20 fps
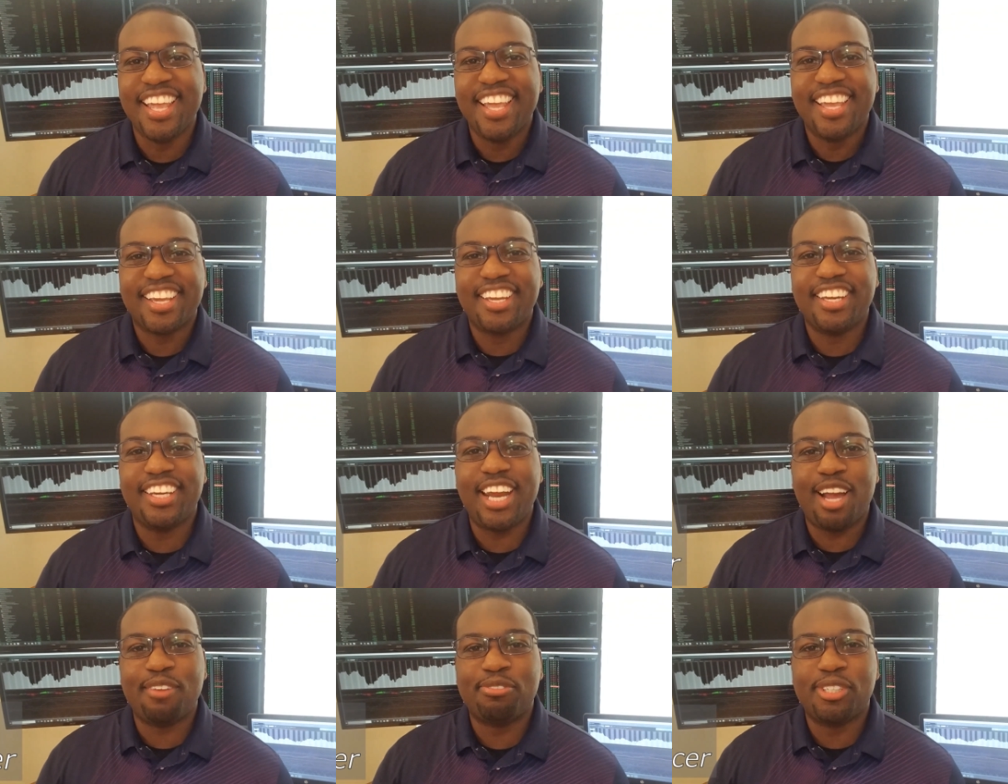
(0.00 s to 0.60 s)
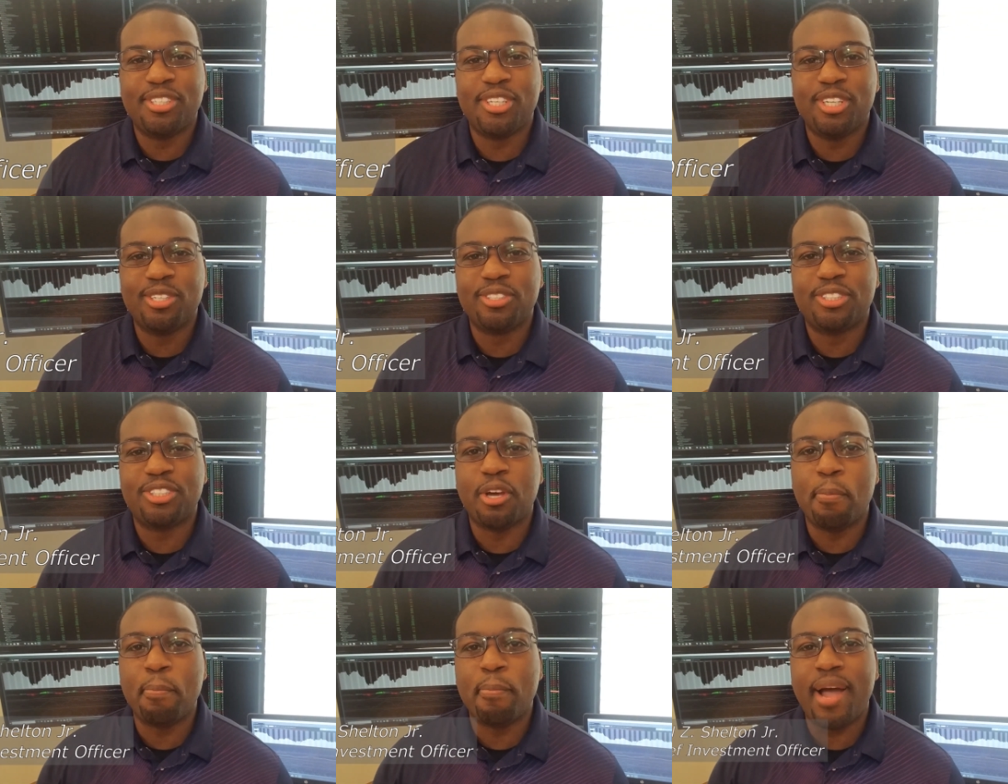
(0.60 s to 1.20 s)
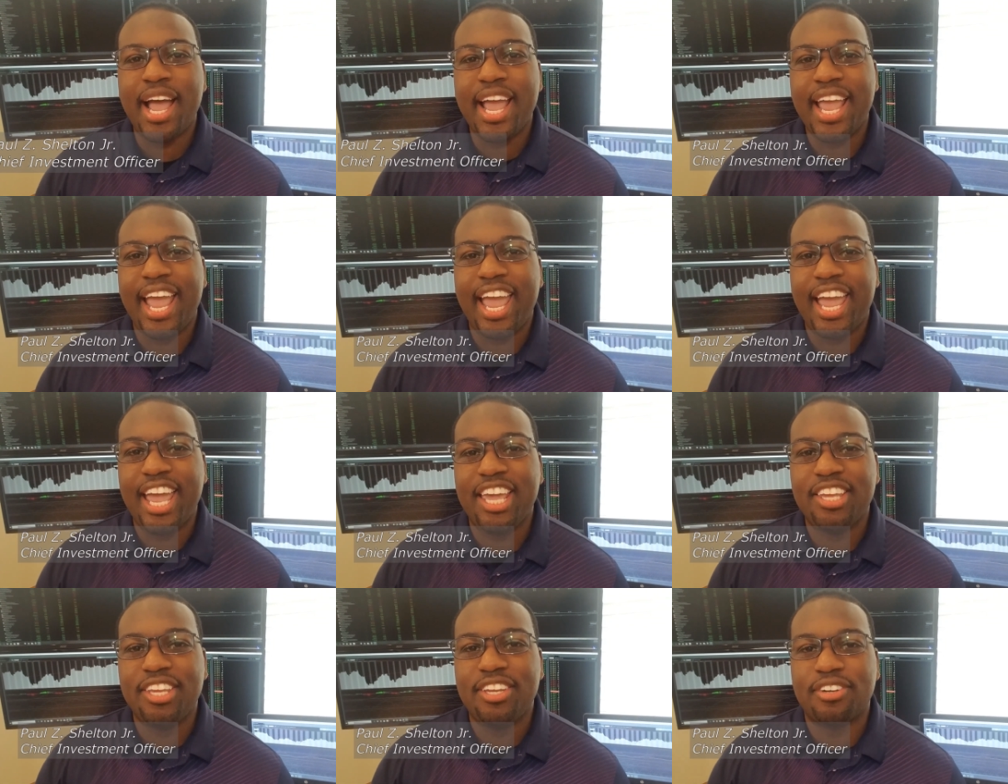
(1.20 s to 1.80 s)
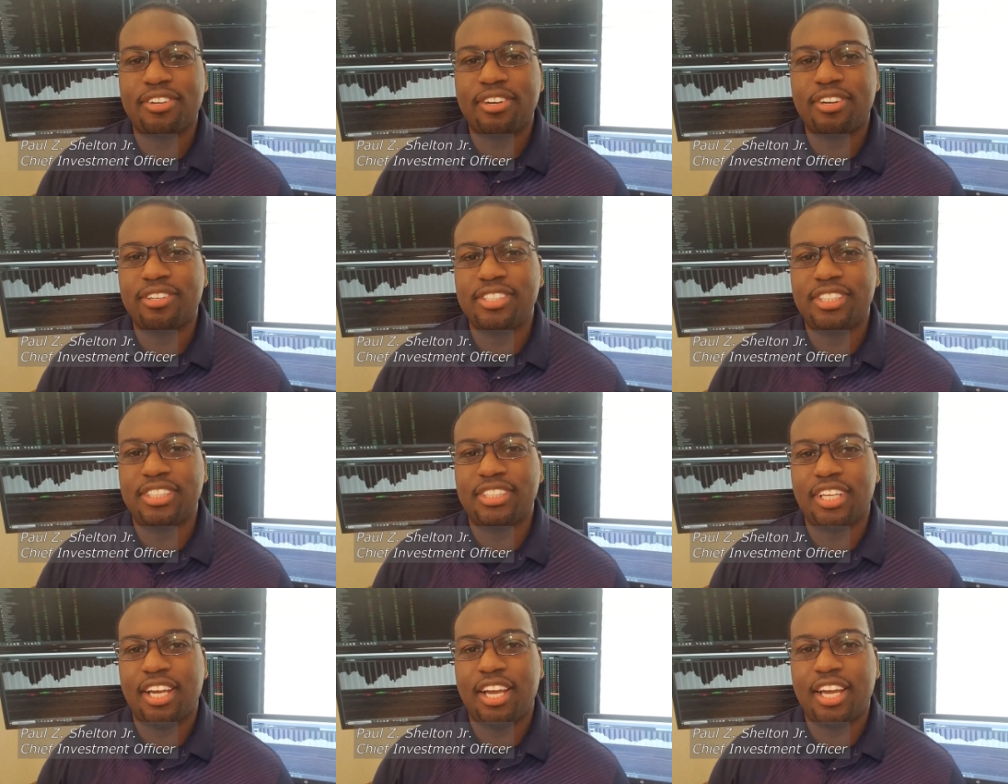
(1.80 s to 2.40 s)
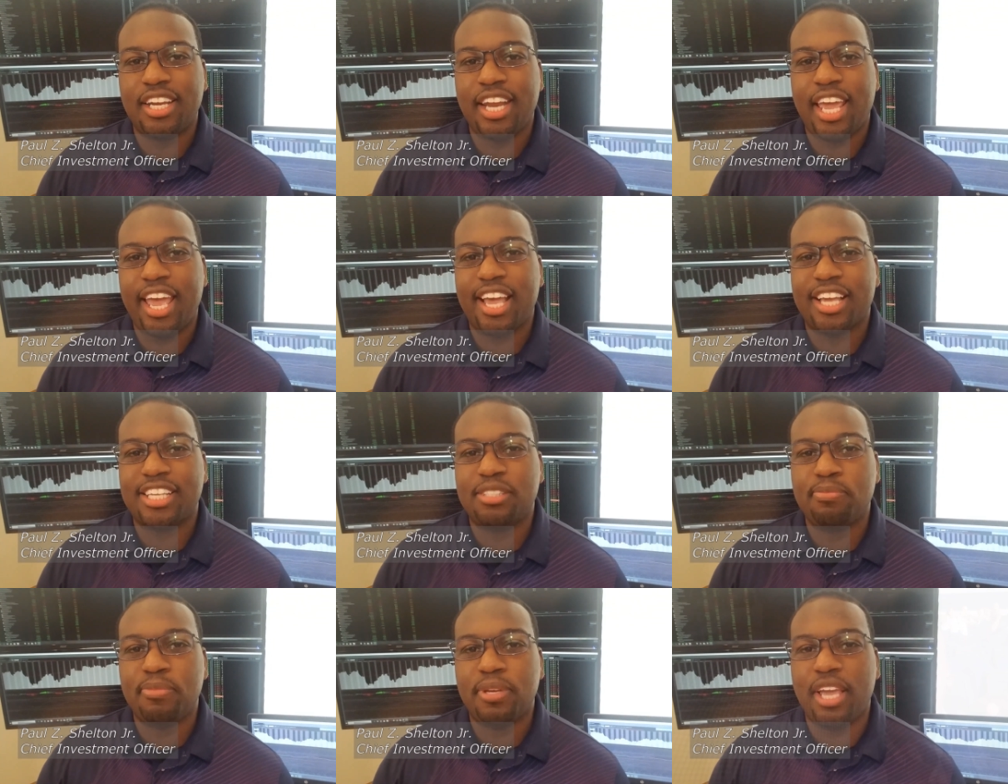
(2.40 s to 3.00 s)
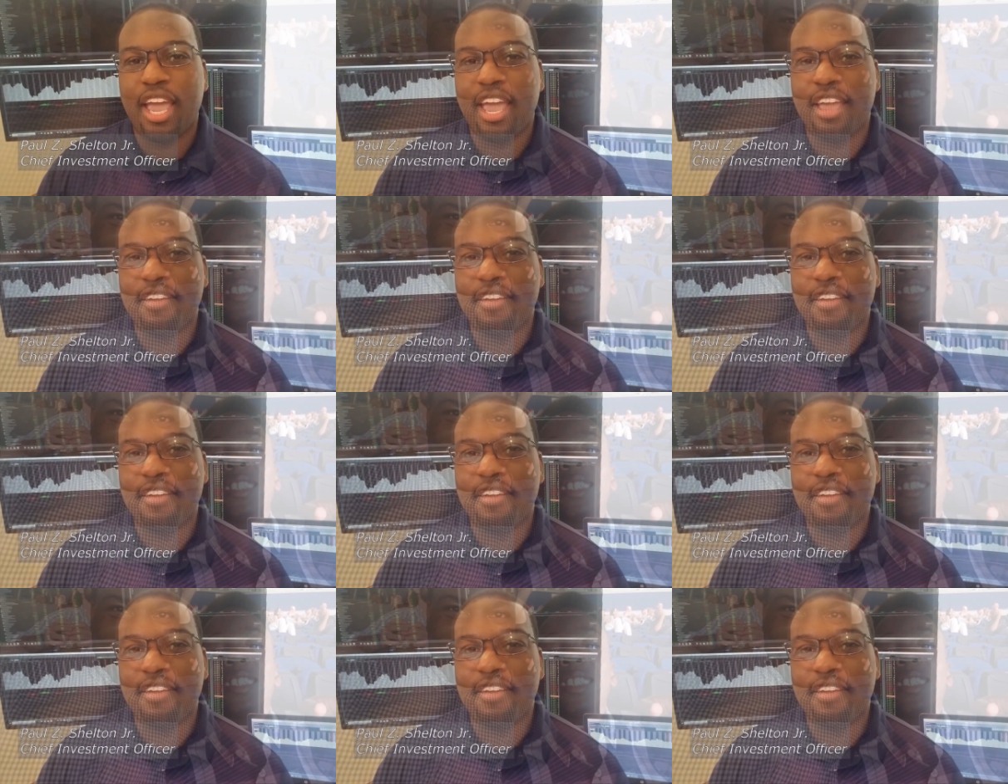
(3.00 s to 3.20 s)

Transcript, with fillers: Good afternoon. So my 8-year-old son asked me a